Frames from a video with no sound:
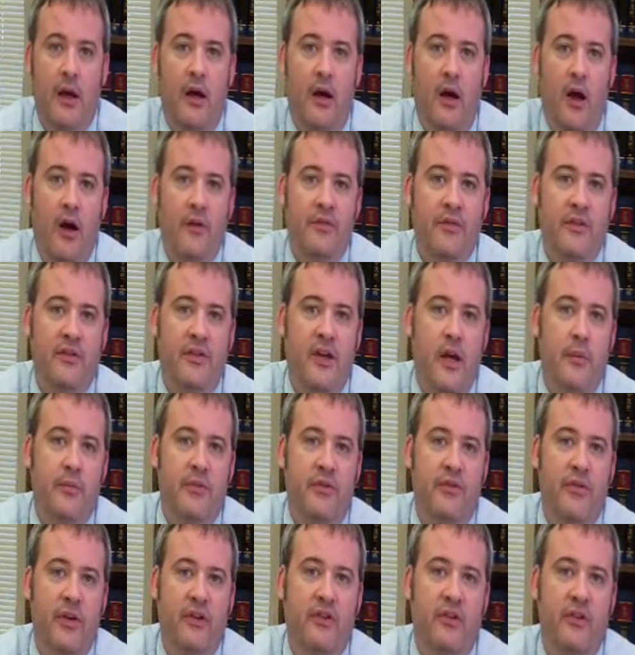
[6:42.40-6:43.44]

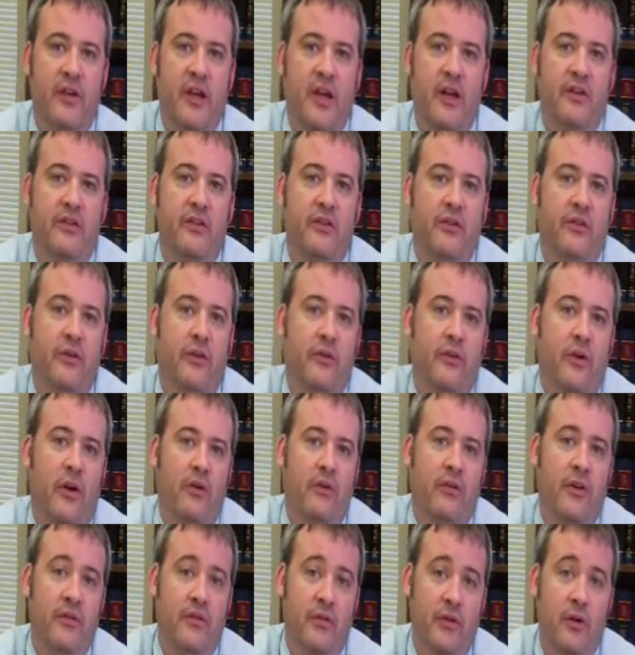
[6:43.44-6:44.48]
Oftentimes eviction cases
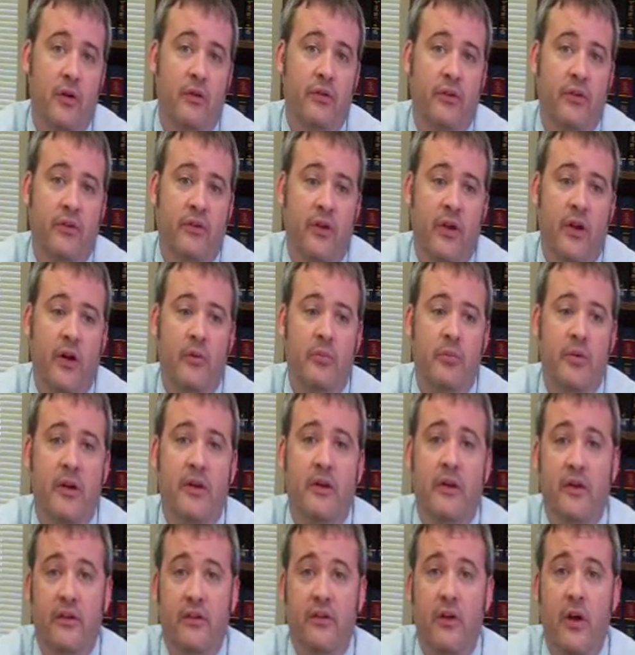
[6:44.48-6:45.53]
are difficult to settle,
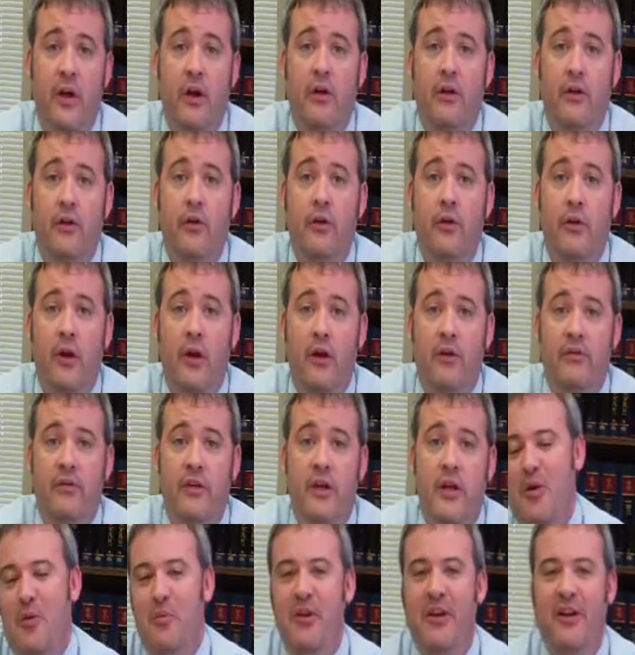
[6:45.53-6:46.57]
but it's not unheard of.
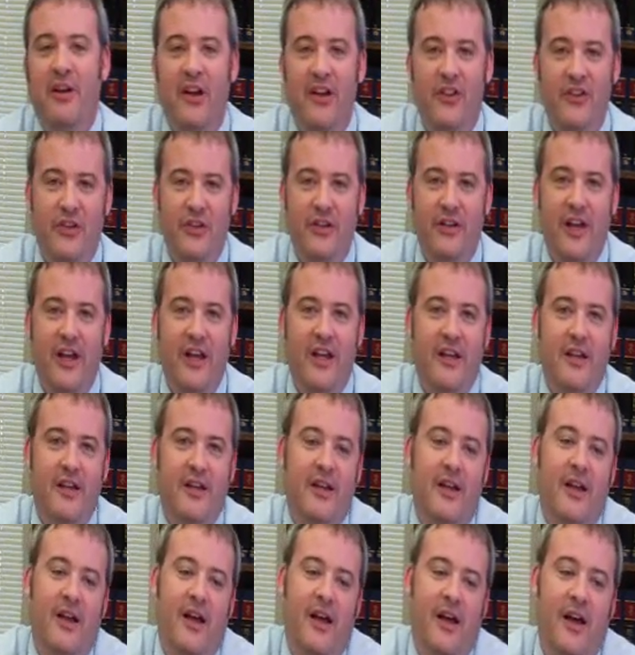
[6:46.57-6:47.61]
But mediation
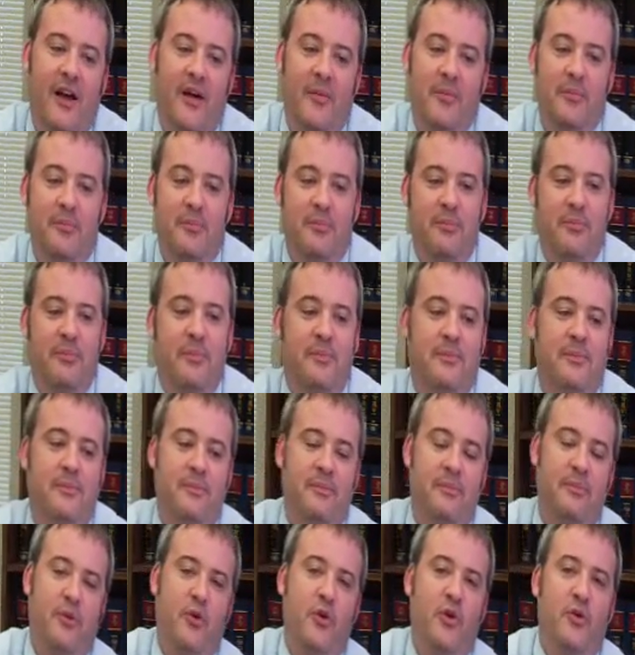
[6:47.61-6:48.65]
can
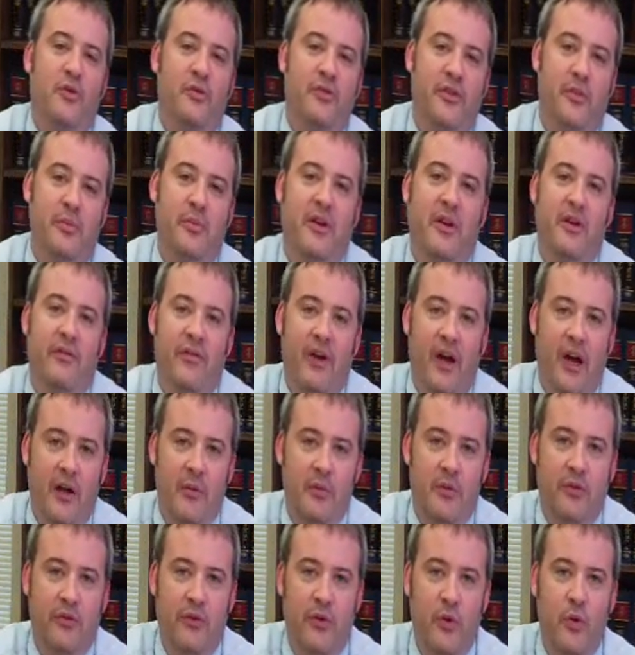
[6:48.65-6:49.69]
prove to be a
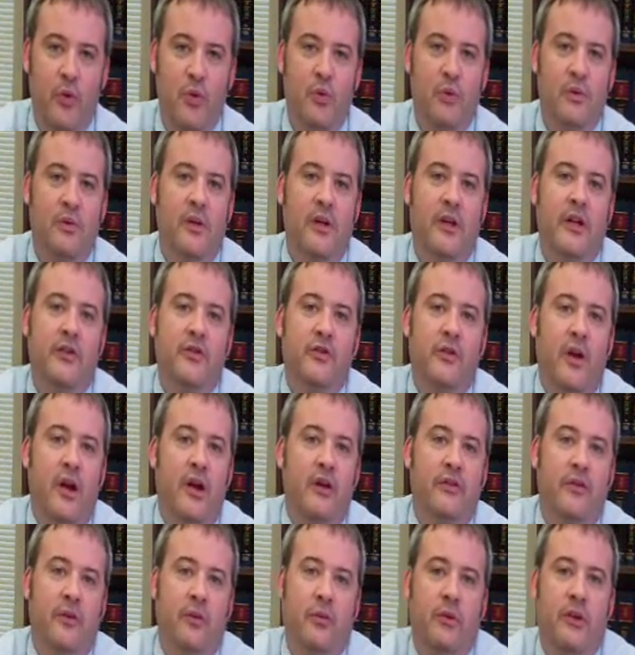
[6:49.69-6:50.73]
valuable tool in
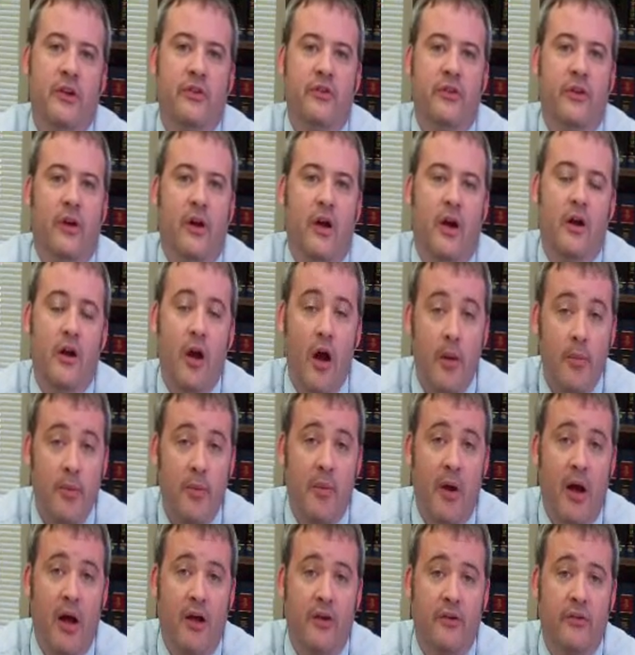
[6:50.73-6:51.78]
trying to reach a
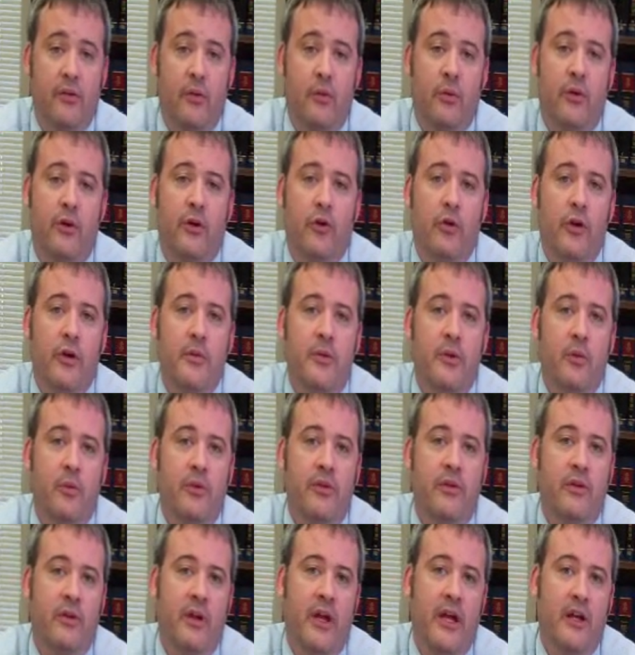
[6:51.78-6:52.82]
compromise or an agreement
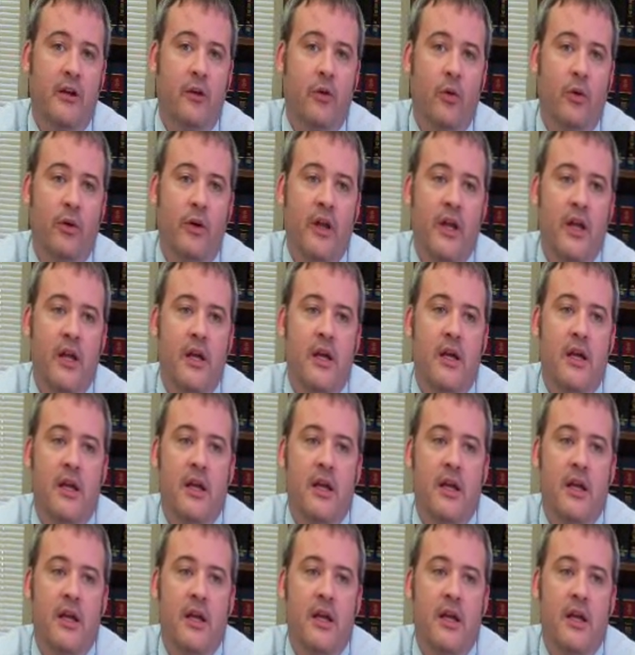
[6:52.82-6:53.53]
with your landlord